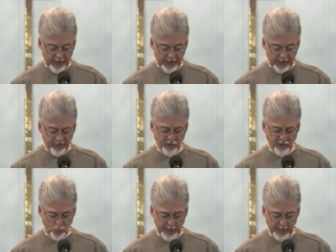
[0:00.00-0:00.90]
In this
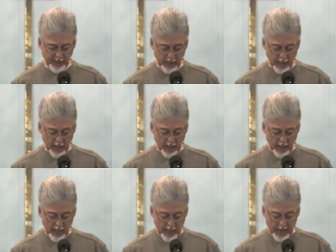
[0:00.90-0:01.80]
way,
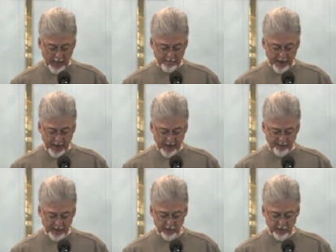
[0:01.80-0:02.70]
I
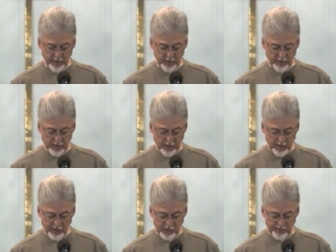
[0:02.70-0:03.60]
manifest
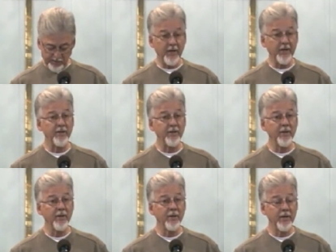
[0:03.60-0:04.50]
spirit
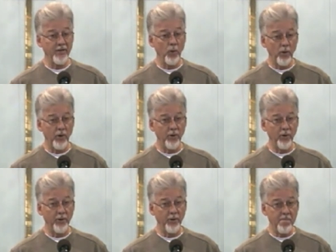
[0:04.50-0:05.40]
in the
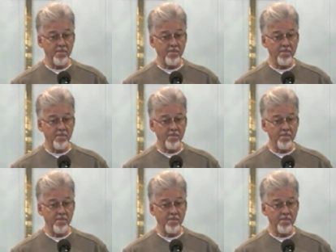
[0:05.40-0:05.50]
world.